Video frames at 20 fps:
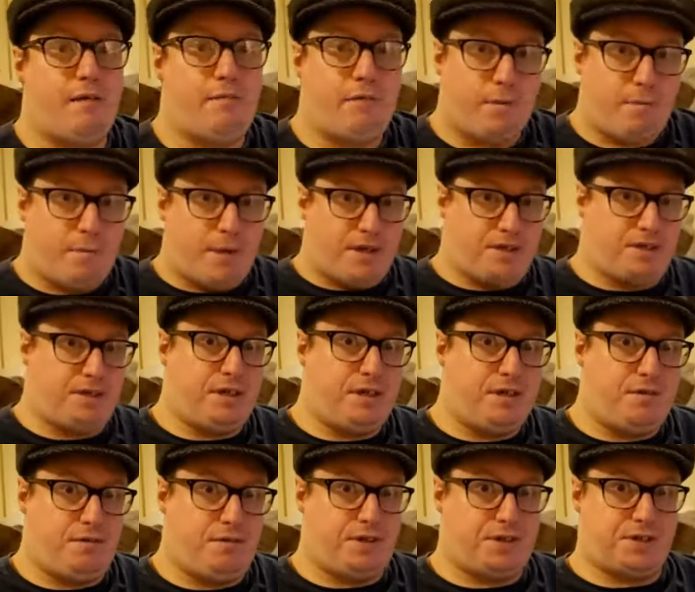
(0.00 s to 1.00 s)
have your
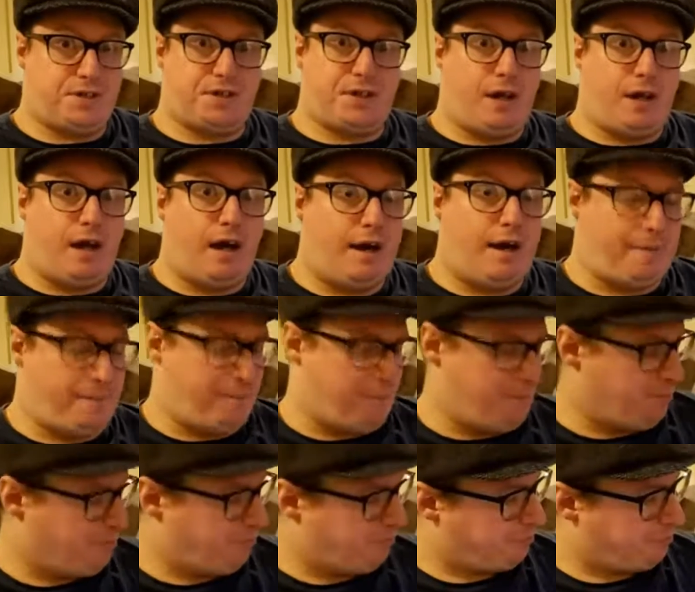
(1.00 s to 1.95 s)
best interests at heart.